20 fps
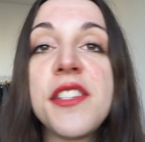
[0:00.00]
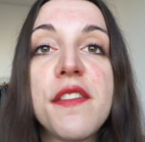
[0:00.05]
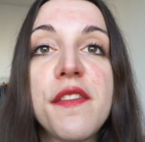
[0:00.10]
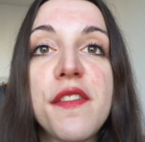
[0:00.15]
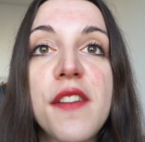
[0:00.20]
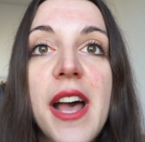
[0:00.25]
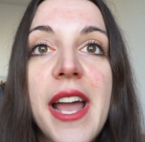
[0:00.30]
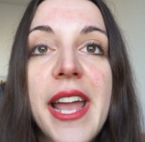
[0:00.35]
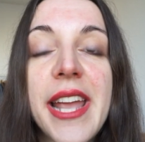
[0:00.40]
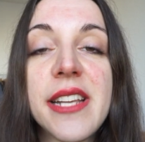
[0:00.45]
to
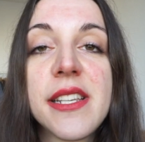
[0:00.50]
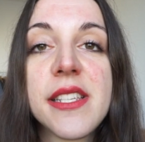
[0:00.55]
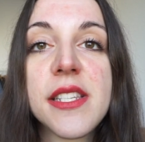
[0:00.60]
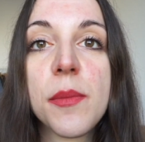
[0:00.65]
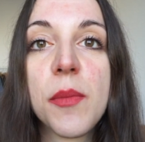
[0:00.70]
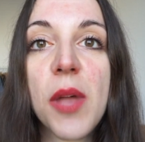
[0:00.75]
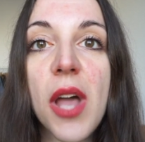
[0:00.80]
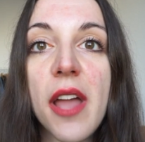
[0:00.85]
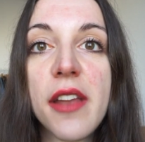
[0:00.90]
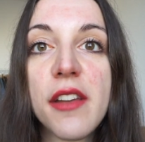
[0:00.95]
find
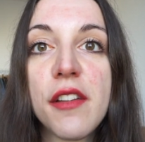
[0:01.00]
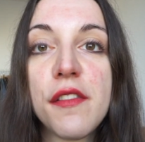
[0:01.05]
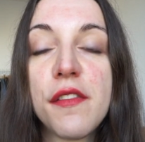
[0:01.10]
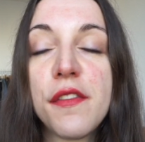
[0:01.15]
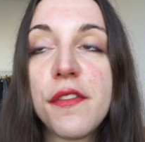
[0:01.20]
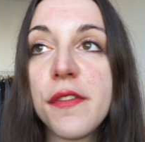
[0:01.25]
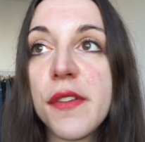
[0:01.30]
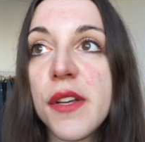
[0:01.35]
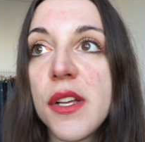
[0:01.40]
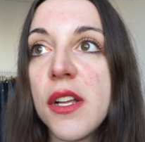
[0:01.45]
some kind of
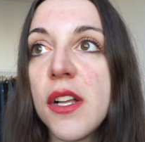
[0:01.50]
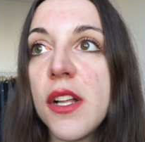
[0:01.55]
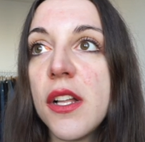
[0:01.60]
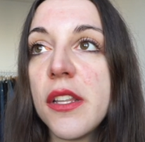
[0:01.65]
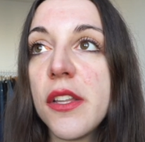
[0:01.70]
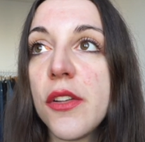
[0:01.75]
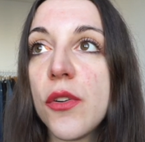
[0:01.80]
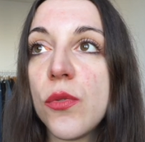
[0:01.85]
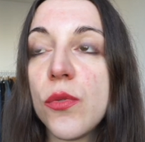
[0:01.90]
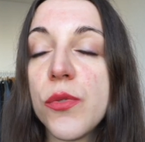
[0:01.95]

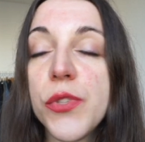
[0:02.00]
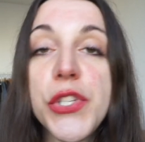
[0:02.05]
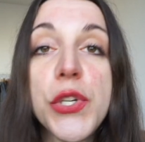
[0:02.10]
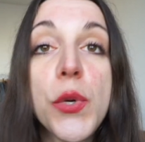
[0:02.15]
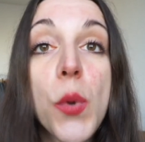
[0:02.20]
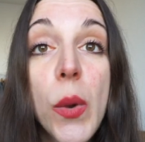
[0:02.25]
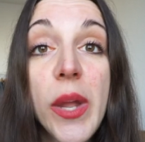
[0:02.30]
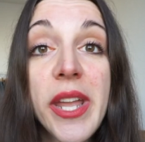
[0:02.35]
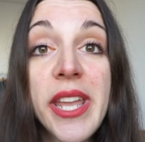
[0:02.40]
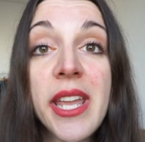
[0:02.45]
little
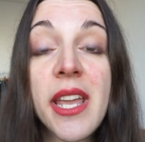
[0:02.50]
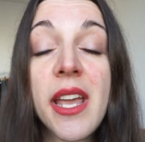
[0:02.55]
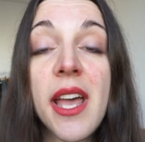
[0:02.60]
toy.